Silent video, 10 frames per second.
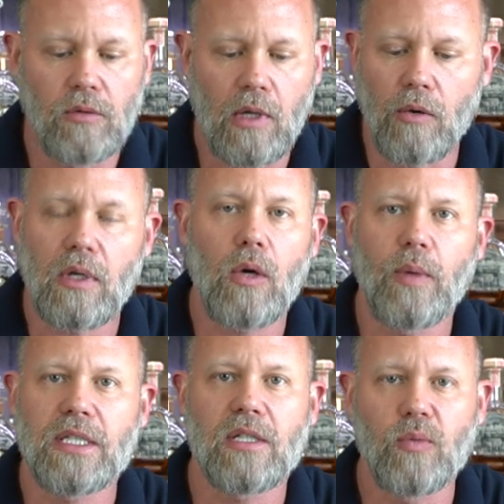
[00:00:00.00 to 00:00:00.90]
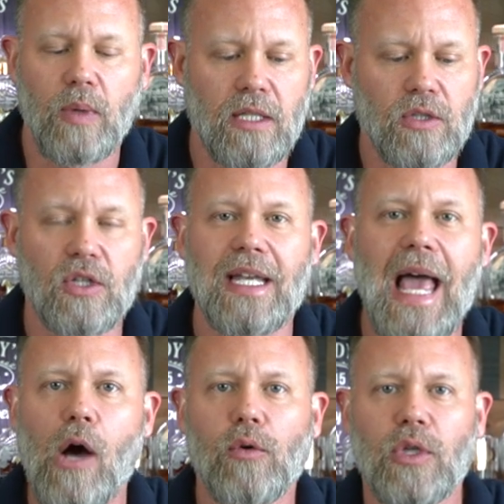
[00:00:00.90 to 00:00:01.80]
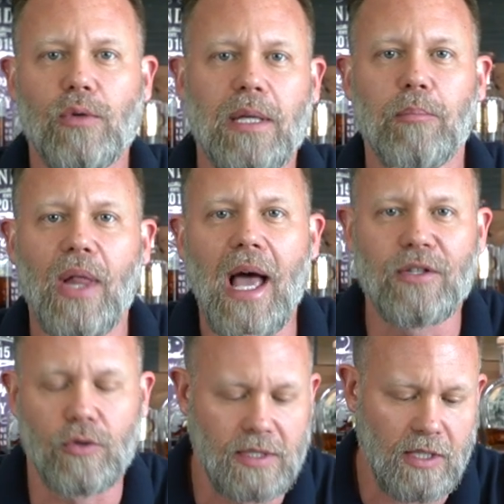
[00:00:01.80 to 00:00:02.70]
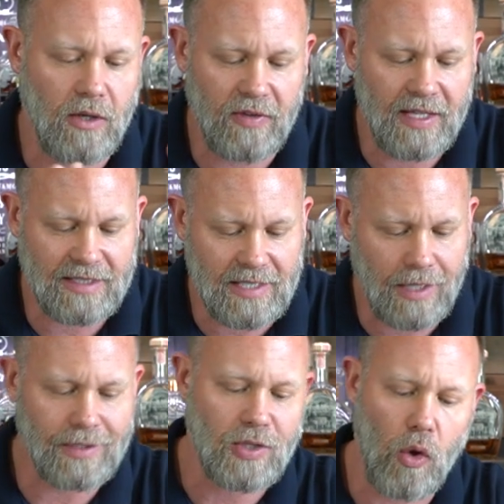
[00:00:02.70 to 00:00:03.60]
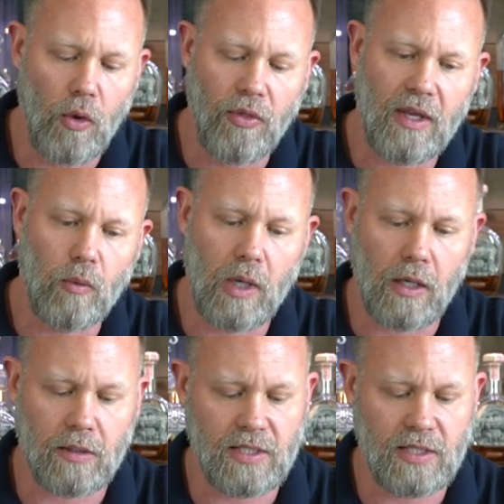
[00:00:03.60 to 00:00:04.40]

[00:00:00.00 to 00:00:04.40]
don't know which is which, now you can blind yourself. And that's how this whole thing works.